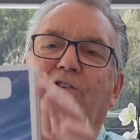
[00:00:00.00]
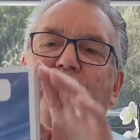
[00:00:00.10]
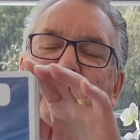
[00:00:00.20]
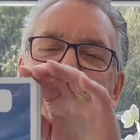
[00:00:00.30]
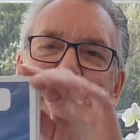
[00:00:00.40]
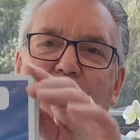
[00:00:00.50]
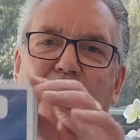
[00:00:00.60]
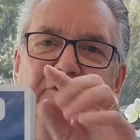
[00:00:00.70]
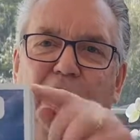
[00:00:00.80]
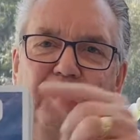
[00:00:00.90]
So they're rounded
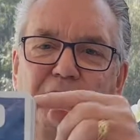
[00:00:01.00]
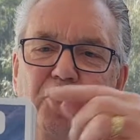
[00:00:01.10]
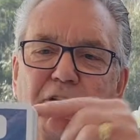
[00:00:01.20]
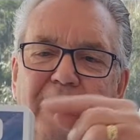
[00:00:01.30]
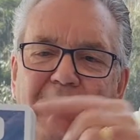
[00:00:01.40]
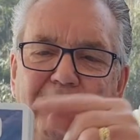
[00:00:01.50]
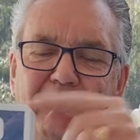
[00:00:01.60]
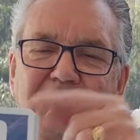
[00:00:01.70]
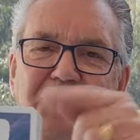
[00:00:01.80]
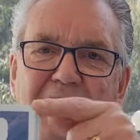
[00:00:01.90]
off so you're not going to have
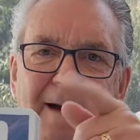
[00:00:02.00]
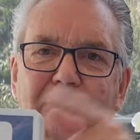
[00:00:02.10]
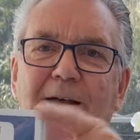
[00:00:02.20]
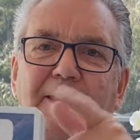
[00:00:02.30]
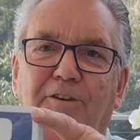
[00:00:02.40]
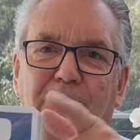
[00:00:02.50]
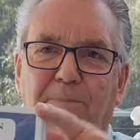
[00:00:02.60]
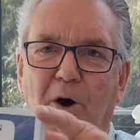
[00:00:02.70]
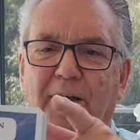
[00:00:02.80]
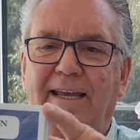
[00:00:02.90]
a sharp,
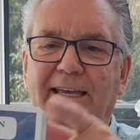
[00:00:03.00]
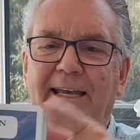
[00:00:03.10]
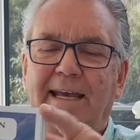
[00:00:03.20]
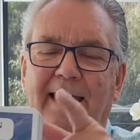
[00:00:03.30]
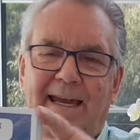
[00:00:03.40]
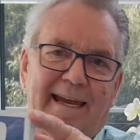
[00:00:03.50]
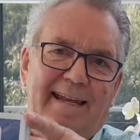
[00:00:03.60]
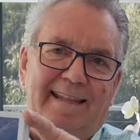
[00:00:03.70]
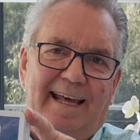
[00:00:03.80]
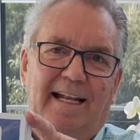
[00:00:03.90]
spiky
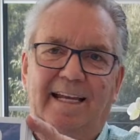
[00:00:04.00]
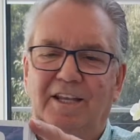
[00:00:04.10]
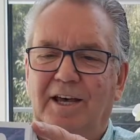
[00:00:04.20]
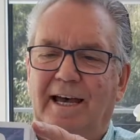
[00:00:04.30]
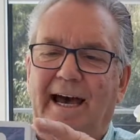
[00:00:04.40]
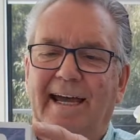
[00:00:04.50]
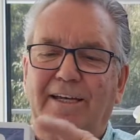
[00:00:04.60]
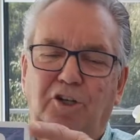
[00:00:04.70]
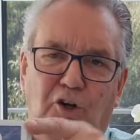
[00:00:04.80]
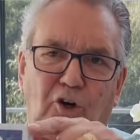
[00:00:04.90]
end that'll either
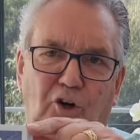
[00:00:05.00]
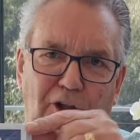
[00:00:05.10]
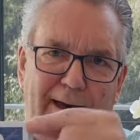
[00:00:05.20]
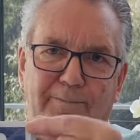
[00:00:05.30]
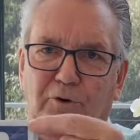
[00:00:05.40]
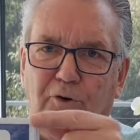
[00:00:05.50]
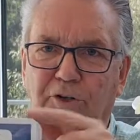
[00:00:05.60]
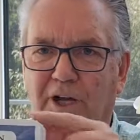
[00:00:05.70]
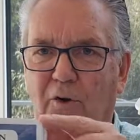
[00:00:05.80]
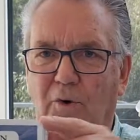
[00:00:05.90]
curl up, or
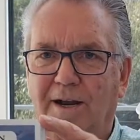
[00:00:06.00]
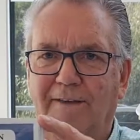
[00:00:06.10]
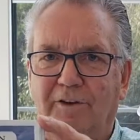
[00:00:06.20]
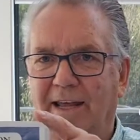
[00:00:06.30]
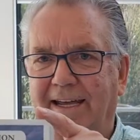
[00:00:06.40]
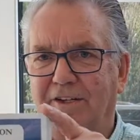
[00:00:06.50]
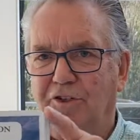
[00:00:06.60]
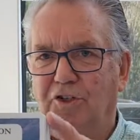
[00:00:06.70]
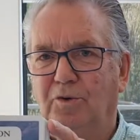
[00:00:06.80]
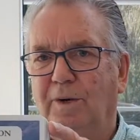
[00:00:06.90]
whatever they can
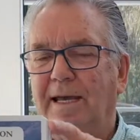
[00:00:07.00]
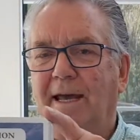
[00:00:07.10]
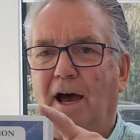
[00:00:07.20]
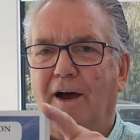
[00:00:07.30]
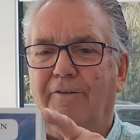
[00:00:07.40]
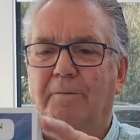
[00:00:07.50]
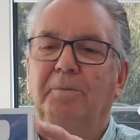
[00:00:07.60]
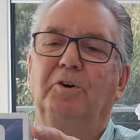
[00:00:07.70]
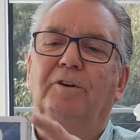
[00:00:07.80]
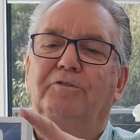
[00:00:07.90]
do over a
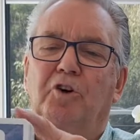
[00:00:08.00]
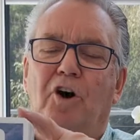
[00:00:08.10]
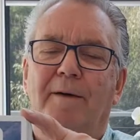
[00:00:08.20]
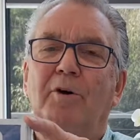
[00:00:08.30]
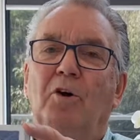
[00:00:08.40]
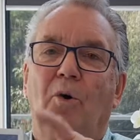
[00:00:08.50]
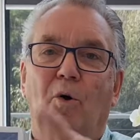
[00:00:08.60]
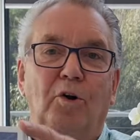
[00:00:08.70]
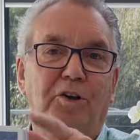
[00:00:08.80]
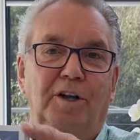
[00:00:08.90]
period of time,
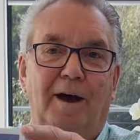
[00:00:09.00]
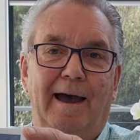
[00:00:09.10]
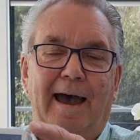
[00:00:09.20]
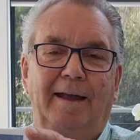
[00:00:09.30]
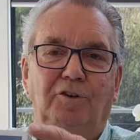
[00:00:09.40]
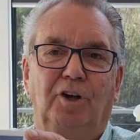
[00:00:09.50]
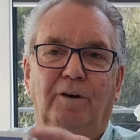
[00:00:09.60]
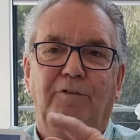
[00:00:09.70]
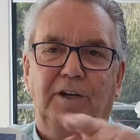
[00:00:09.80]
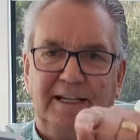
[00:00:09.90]
or
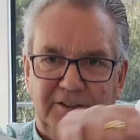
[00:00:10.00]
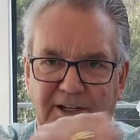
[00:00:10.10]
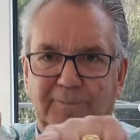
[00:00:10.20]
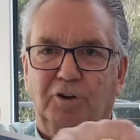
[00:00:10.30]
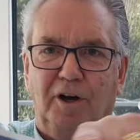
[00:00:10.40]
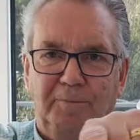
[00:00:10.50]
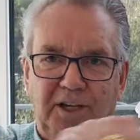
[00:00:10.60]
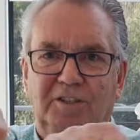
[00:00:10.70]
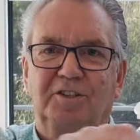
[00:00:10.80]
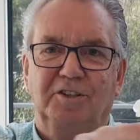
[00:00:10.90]
if you can sometimes
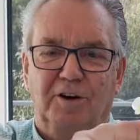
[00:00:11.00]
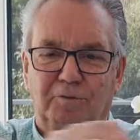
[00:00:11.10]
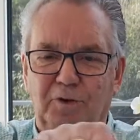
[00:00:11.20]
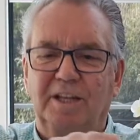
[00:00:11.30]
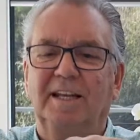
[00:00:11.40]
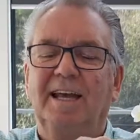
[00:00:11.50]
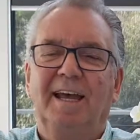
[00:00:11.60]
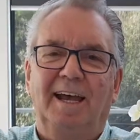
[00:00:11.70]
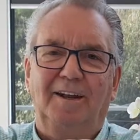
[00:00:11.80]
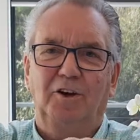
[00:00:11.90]
hit yourself with it
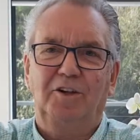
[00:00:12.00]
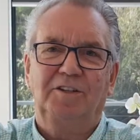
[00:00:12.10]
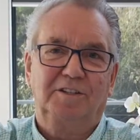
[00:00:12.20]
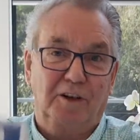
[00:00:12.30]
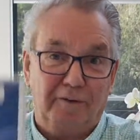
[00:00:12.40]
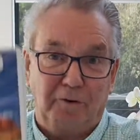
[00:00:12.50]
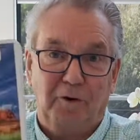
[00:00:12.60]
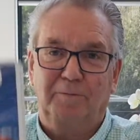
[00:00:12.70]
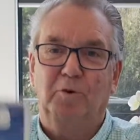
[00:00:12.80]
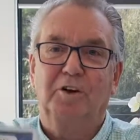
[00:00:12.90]
and hurt yourself,
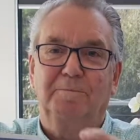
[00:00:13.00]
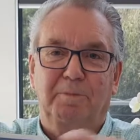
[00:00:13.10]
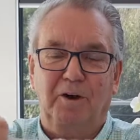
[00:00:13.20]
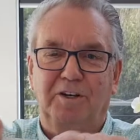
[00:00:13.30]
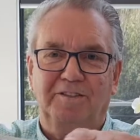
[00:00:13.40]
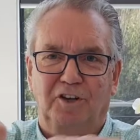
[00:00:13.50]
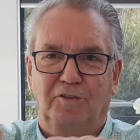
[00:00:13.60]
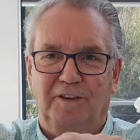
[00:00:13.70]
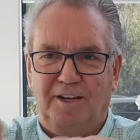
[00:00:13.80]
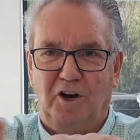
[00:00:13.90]
or at worst poke
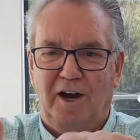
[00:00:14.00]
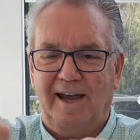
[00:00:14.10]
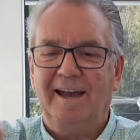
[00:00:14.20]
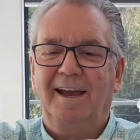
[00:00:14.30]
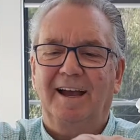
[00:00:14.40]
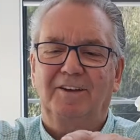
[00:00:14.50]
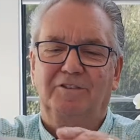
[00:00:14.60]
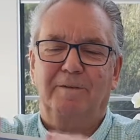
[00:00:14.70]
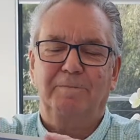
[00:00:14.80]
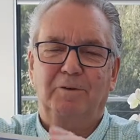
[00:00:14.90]
yourself in the eye or
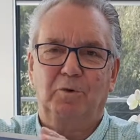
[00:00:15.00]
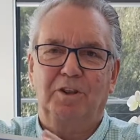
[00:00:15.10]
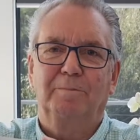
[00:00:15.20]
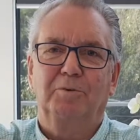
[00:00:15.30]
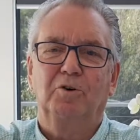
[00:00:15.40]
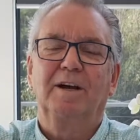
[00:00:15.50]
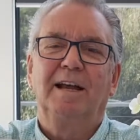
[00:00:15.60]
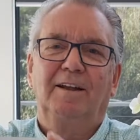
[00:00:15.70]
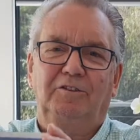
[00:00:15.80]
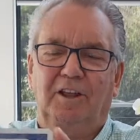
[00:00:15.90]
something with the book.
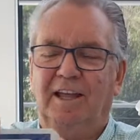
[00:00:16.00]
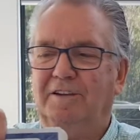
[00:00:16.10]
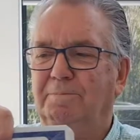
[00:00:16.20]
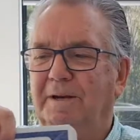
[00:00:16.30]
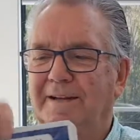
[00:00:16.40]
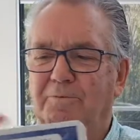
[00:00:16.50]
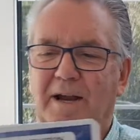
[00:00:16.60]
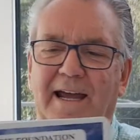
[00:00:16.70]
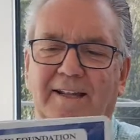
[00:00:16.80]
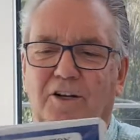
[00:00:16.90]
So that's been
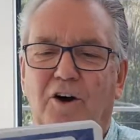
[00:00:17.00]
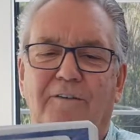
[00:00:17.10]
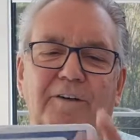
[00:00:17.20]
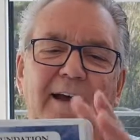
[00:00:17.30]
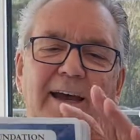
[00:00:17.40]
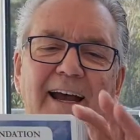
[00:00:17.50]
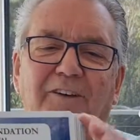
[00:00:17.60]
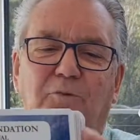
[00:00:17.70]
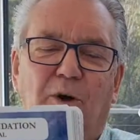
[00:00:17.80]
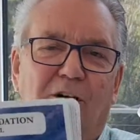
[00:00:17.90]
rounded off
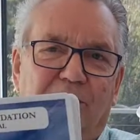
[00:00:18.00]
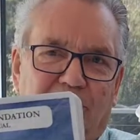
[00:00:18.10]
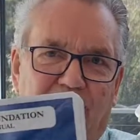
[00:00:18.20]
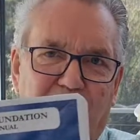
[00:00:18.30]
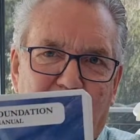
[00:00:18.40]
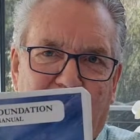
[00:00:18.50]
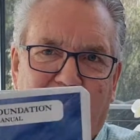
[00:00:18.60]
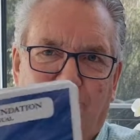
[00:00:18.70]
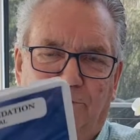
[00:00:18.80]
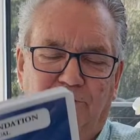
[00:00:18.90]
as well. So let's make
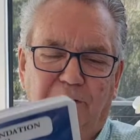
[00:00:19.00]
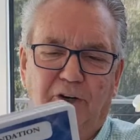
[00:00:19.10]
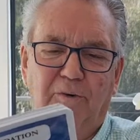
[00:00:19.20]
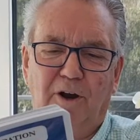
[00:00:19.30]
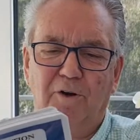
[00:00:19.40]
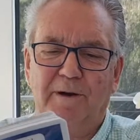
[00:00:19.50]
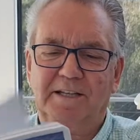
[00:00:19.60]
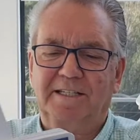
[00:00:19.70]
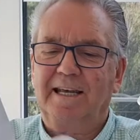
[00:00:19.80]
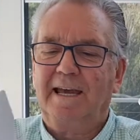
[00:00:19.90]
it very
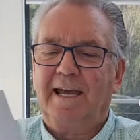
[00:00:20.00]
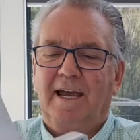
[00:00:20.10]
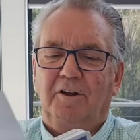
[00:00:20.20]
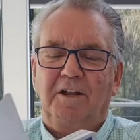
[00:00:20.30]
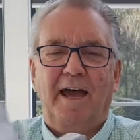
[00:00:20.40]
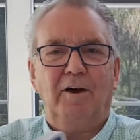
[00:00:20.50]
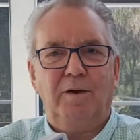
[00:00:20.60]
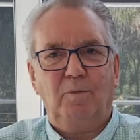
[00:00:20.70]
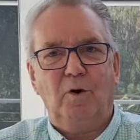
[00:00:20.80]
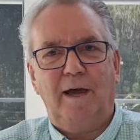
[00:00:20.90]
robust. Now
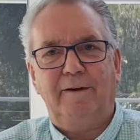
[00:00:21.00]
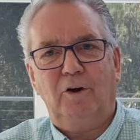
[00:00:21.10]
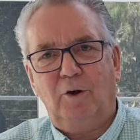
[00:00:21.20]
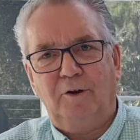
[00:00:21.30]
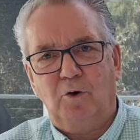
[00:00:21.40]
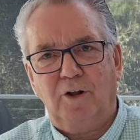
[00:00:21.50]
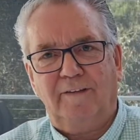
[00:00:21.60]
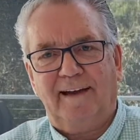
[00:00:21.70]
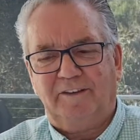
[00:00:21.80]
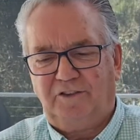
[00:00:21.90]
in all
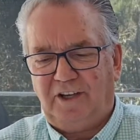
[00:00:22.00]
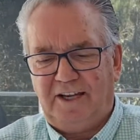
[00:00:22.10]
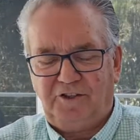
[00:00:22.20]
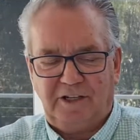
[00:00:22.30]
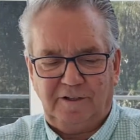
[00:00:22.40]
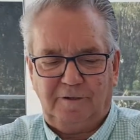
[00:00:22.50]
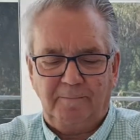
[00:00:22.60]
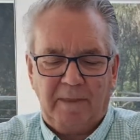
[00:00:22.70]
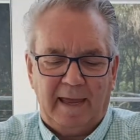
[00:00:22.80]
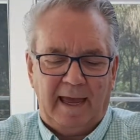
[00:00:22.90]
of our sessions,
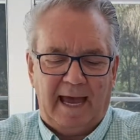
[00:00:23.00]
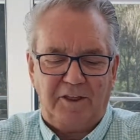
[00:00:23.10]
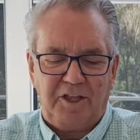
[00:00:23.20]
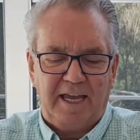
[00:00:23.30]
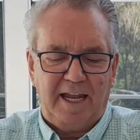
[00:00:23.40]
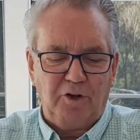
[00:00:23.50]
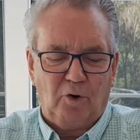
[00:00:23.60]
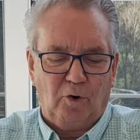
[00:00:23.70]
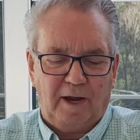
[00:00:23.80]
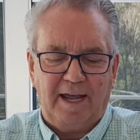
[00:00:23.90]
at the end
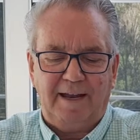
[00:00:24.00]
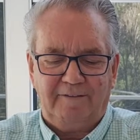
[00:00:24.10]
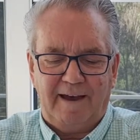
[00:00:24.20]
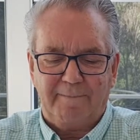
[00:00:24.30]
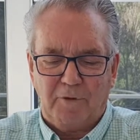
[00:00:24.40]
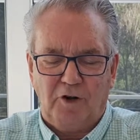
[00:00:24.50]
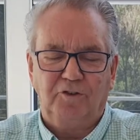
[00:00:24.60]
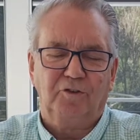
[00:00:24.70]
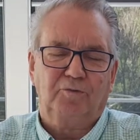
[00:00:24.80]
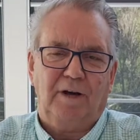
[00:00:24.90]
of our
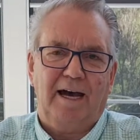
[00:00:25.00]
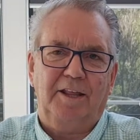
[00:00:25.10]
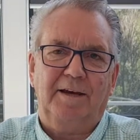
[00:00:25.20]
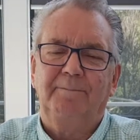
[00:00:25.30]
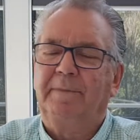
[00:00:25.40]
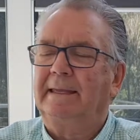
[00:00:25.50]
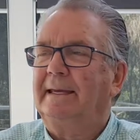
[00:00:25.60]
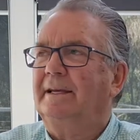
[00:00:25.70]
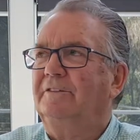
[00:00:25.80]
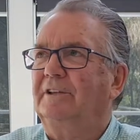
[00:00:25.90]
modules rather,
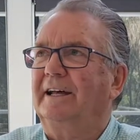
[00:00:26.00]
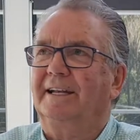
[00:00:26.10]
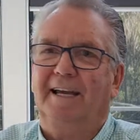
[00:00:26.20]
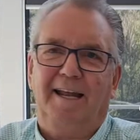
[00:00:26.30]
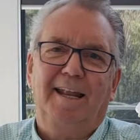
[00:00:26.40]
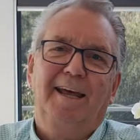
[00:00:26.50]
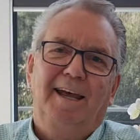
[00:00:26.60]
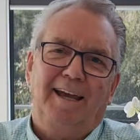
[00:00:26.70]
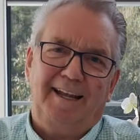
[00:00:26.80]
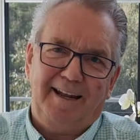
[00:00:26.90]
start again,
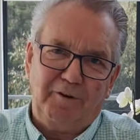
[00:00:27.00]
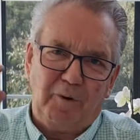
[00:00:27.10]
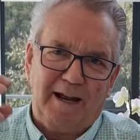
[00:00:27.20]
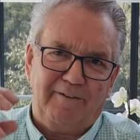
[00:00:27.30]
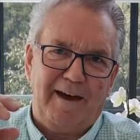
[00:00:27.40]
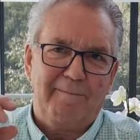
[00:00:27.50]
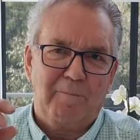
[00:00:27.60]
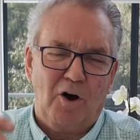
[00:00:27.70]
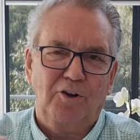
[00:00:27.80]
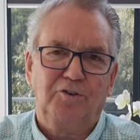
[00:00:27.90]
in every one of our
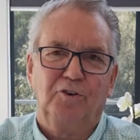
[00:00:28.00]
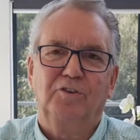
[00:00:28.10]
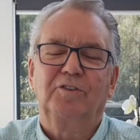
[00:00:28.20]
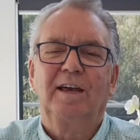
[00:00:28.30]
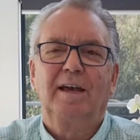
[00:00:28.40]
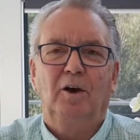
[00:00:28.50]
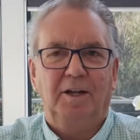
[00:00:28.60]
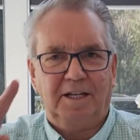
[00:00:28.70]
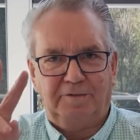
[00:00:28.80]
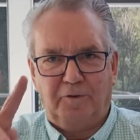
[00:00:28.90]
modules,
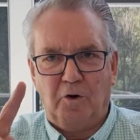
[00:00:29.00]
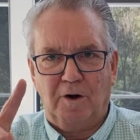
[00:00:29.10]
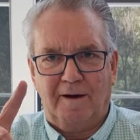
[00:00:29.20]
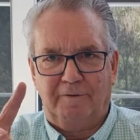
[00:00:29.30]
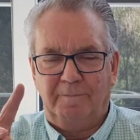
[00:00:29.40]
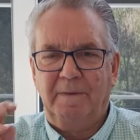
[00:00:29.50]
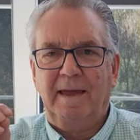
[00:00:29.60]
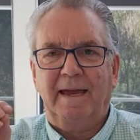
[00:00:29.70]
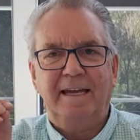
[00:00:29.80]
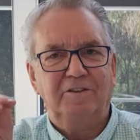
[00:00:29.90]
and there's 4 of them,
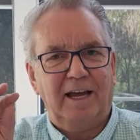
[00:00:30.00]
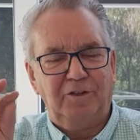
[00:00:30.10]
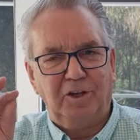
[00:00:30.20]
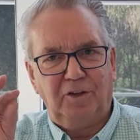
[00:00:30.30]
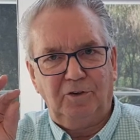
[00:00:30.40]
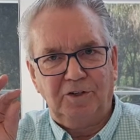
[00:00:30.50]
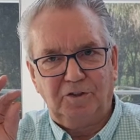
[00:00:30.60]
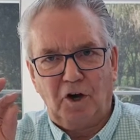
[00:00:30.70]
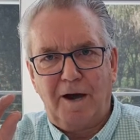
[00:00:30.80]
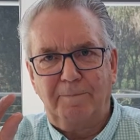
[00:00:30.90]
is that the
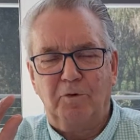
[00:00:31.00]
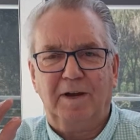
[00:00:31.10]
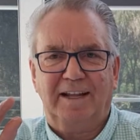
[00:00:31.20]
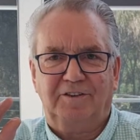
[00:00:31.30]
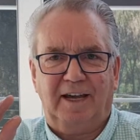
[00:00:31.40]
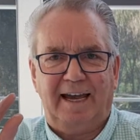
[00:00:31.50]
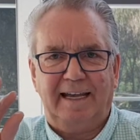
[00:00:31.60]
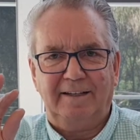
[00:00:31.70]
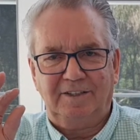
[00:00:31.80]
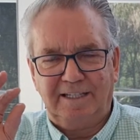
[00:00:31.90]
disciple gets
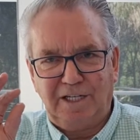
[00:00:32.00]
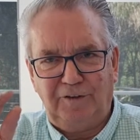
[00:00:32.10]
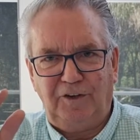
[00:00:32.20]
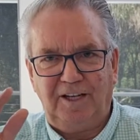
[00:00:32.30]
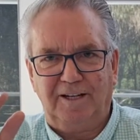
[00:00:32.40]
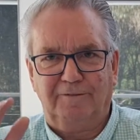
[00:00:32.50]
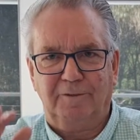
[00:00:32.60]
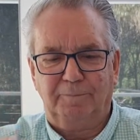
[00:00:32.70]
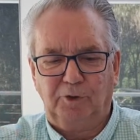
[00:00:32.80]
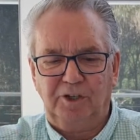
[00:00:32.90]
a certificate of
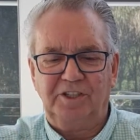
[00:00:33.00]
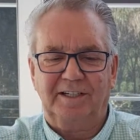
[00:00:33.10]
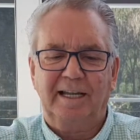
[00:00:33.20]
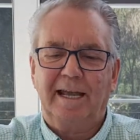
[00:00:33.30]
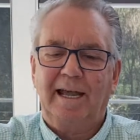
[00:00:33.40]
completion.